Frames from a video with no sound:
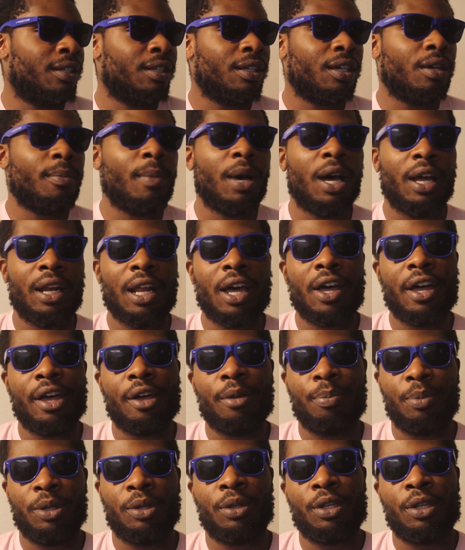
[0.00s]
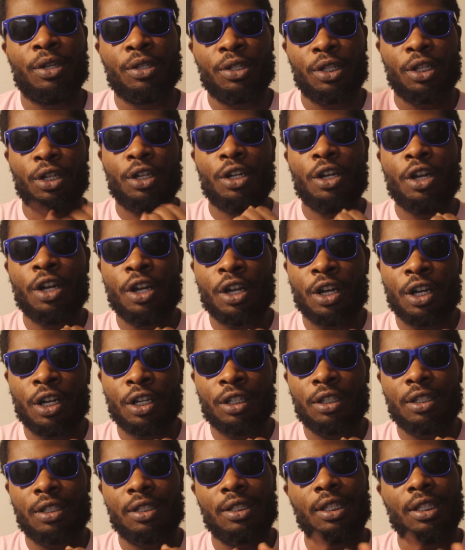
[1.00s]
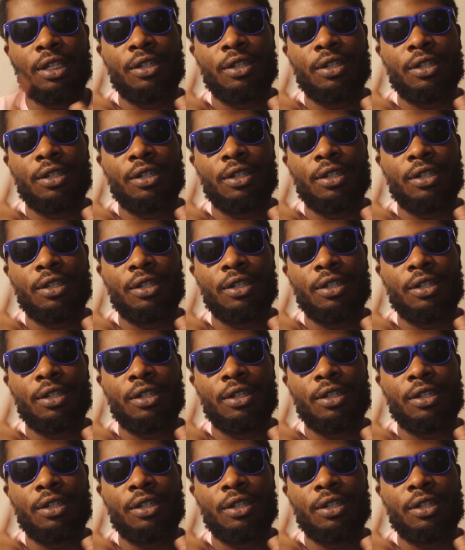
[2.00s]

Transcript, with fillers: Come on, I'll help you. There's the nerds,